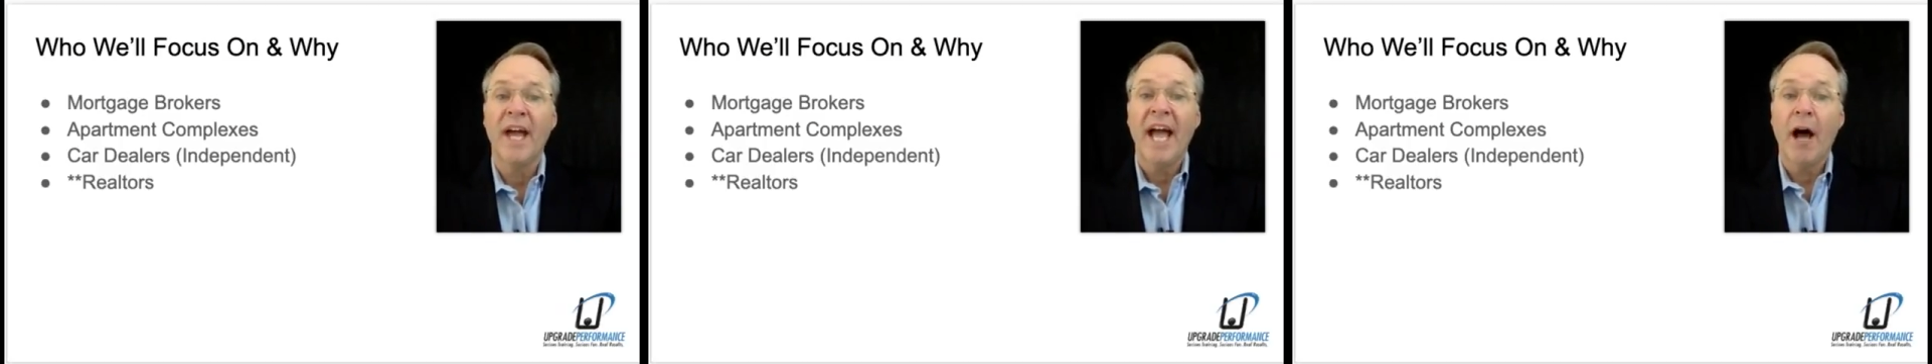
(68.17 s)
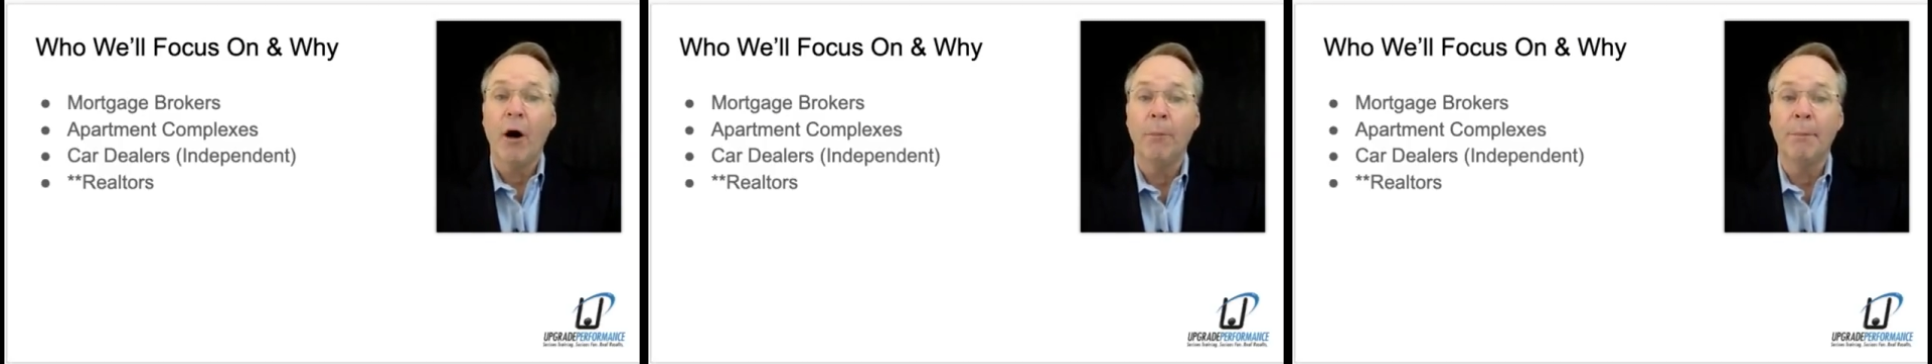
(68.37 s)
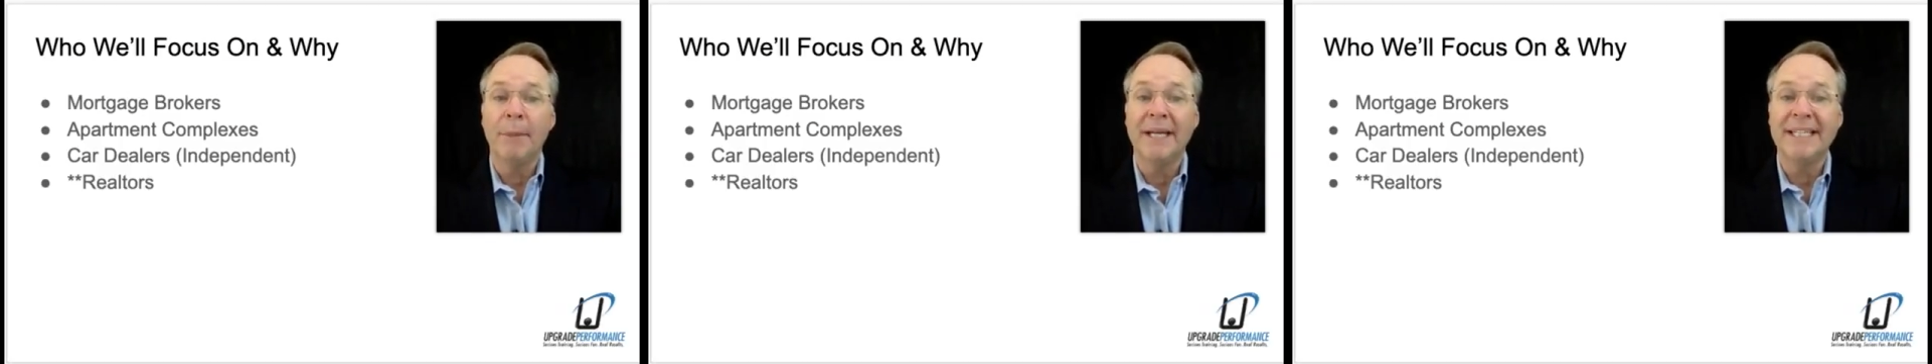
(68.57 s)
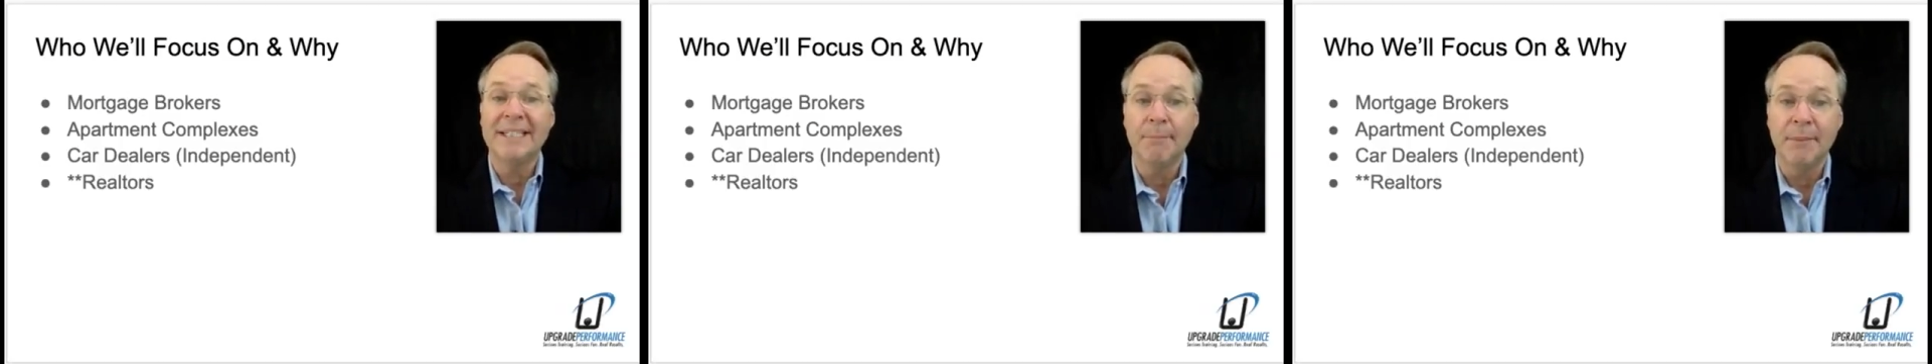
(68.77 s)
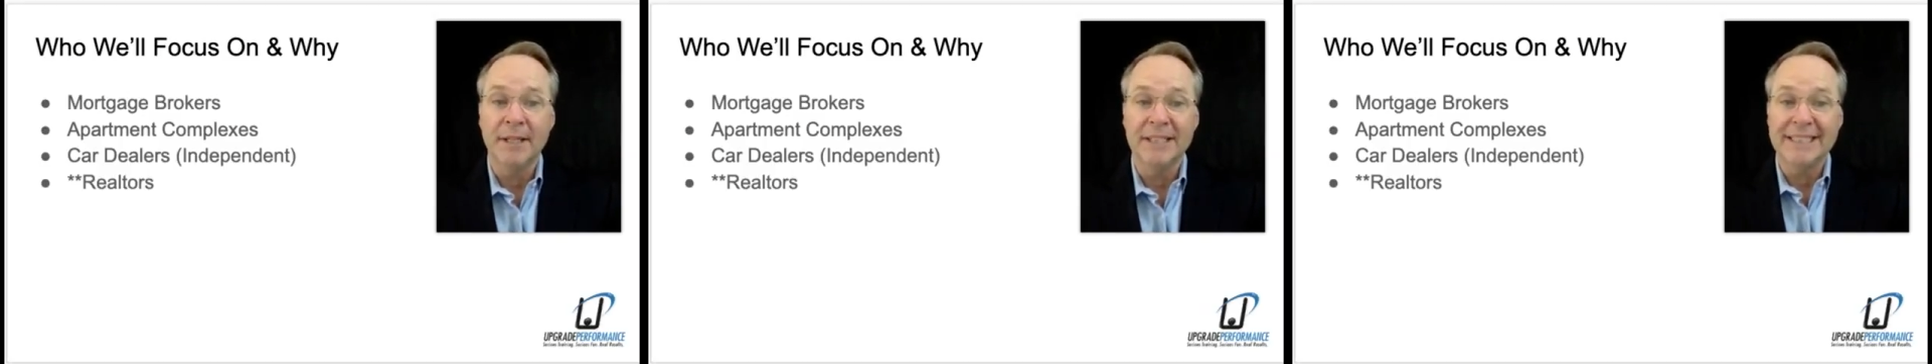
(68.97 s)
helping
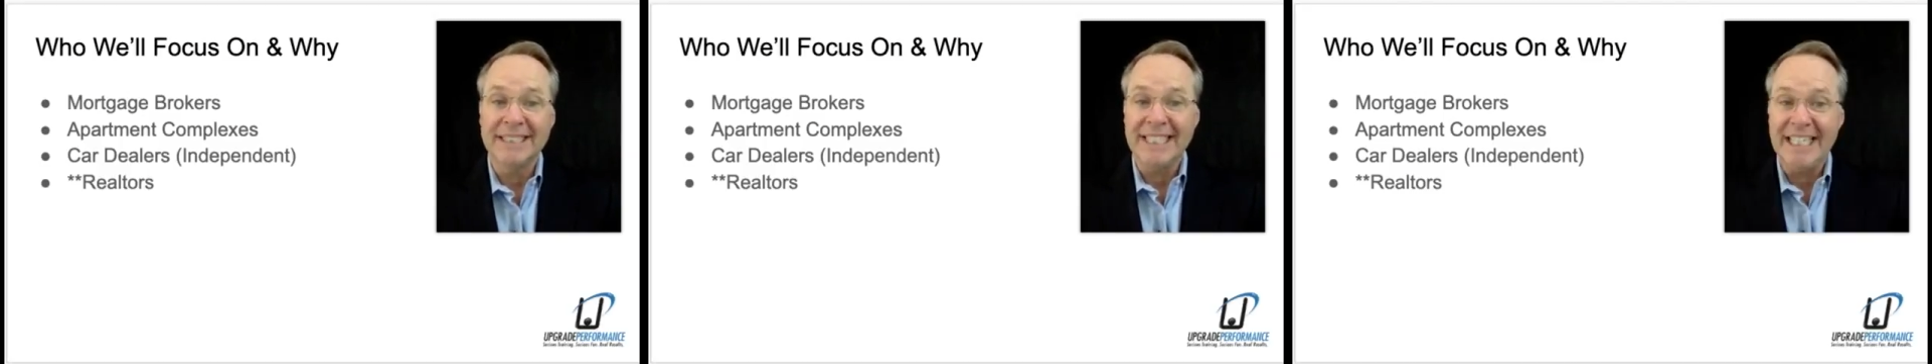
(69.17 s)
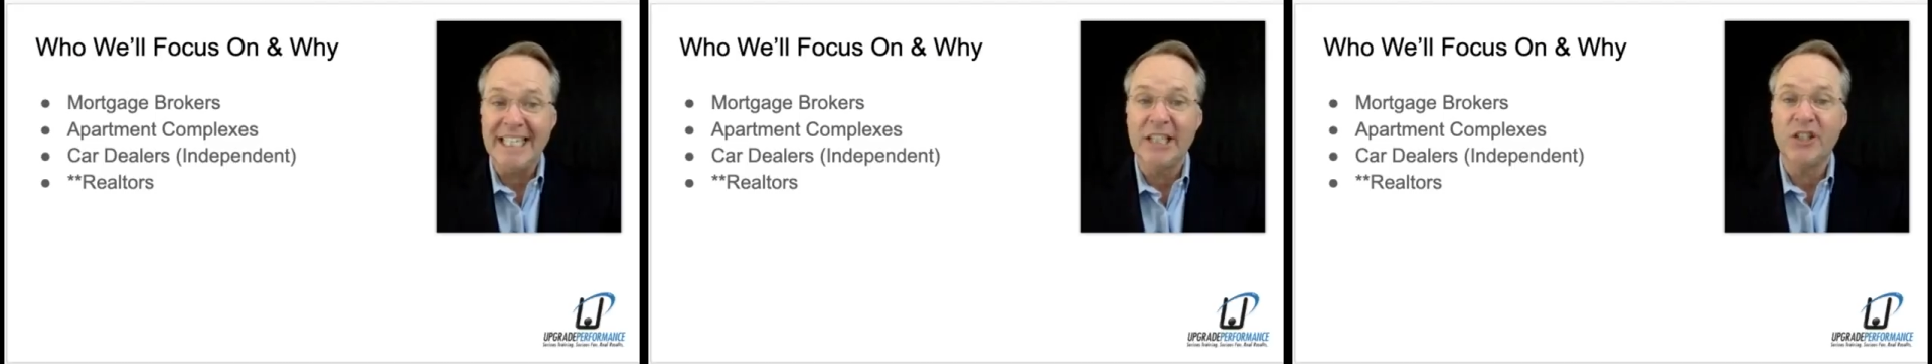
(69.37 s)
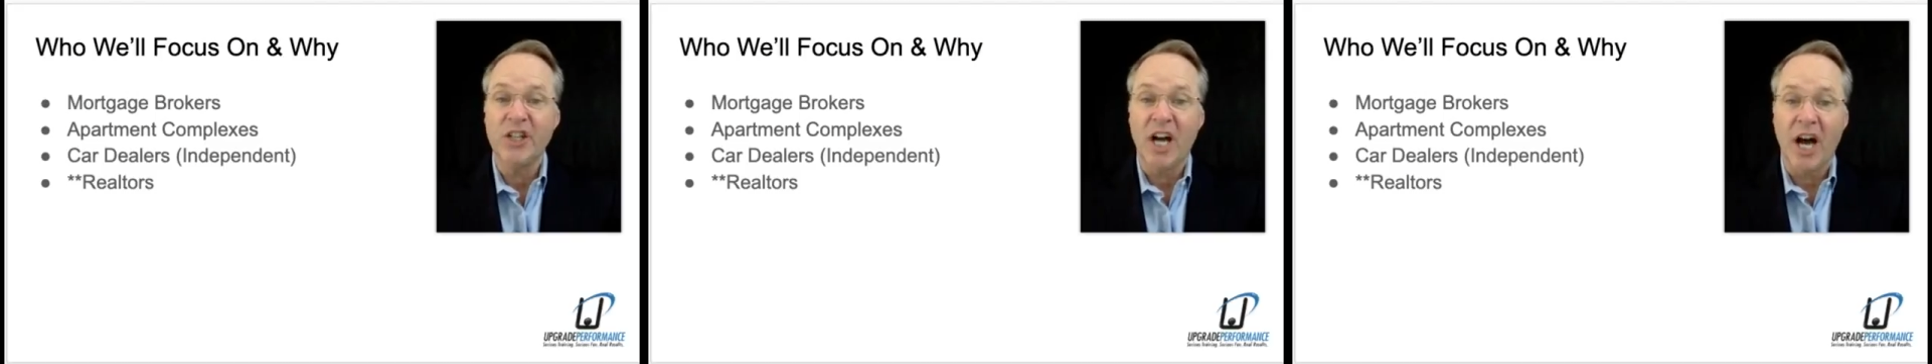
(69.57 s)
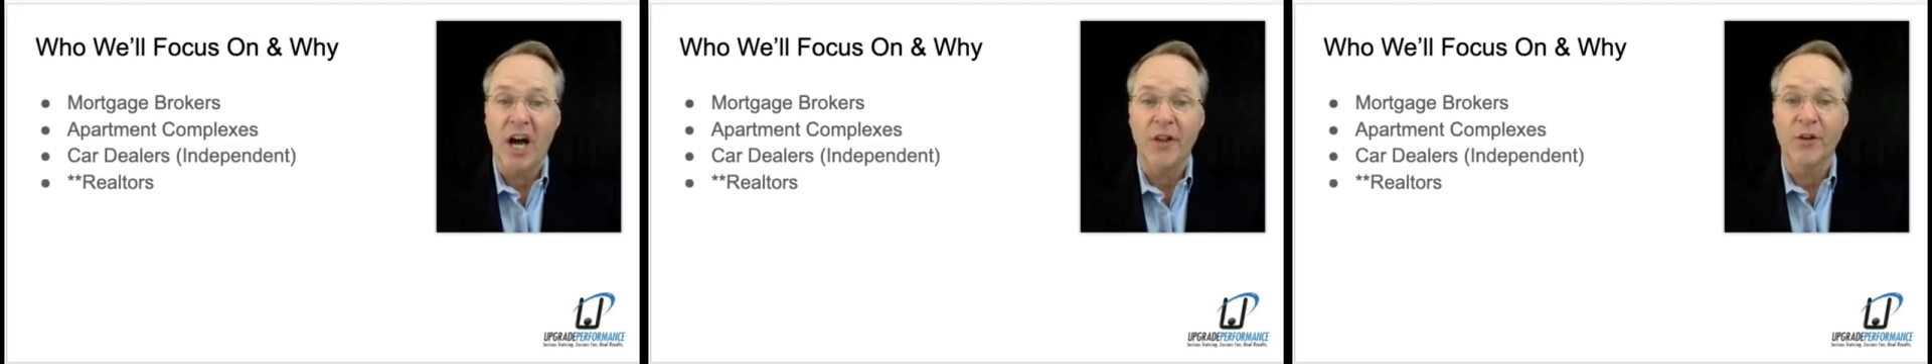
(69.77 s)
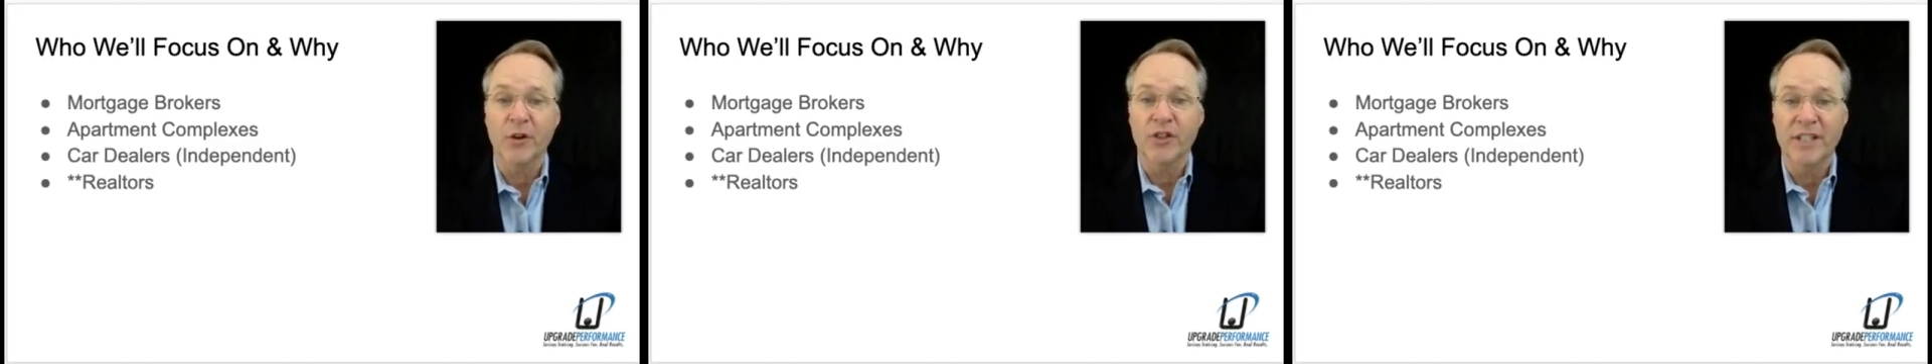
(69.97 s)
to build each
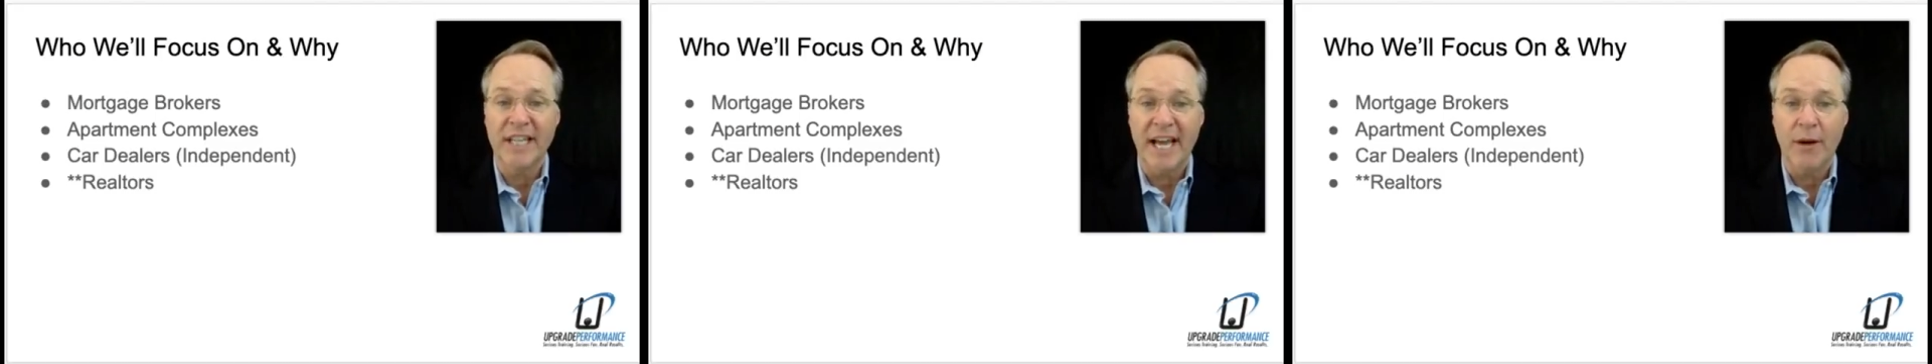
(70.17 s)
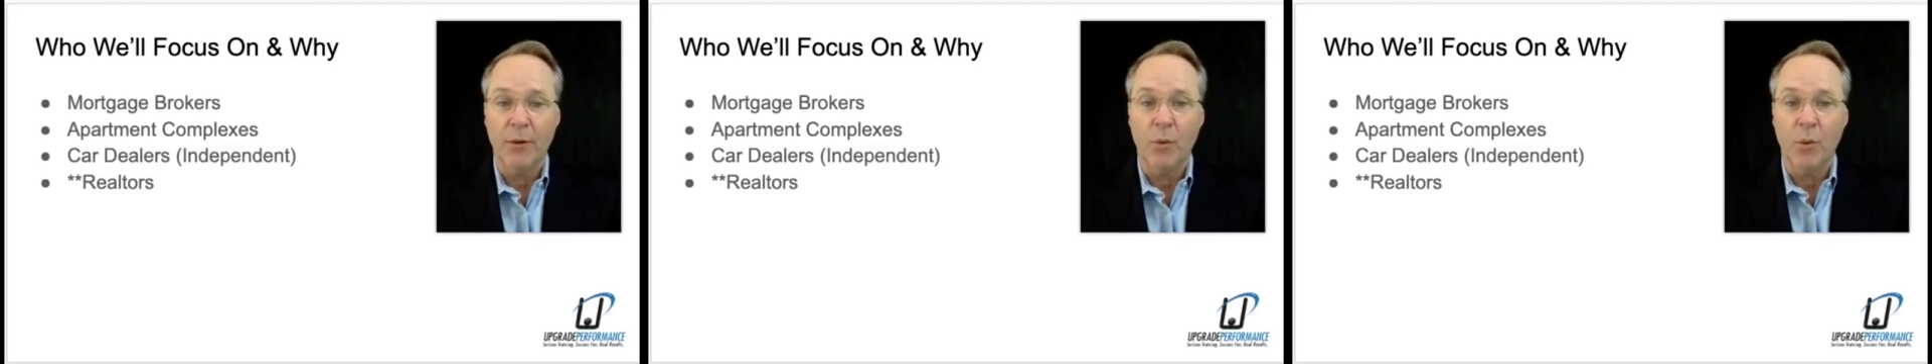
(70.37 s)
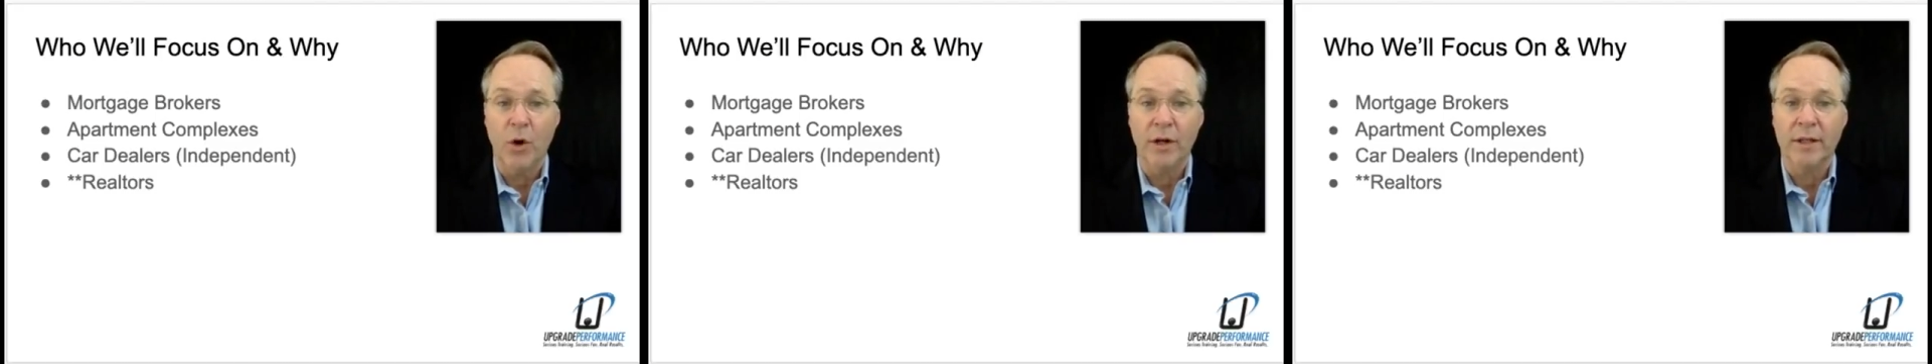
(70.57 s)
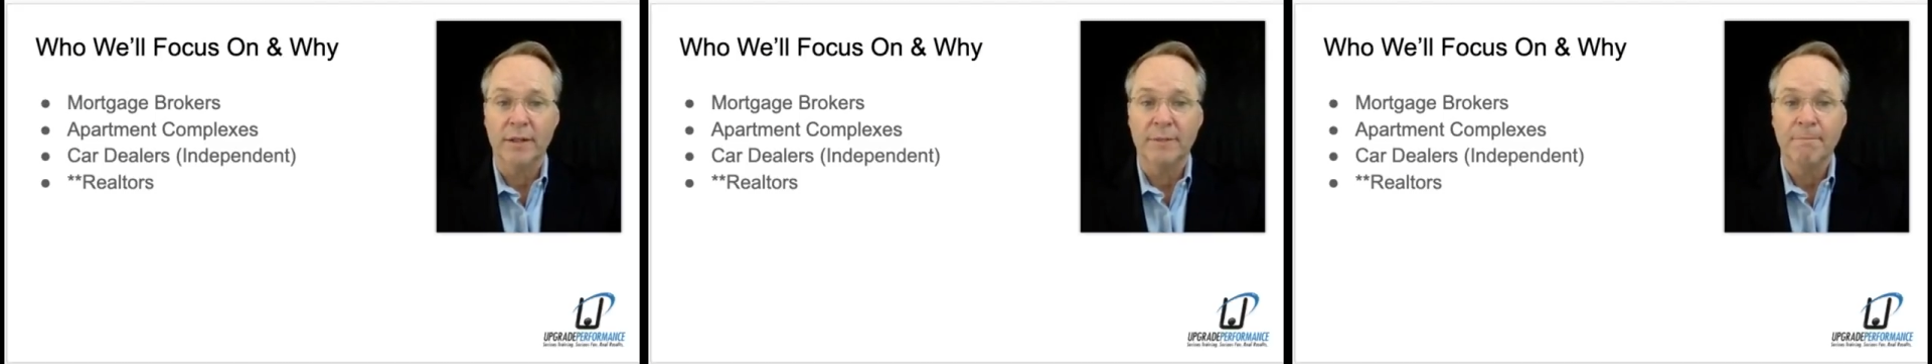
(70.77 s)
other's network.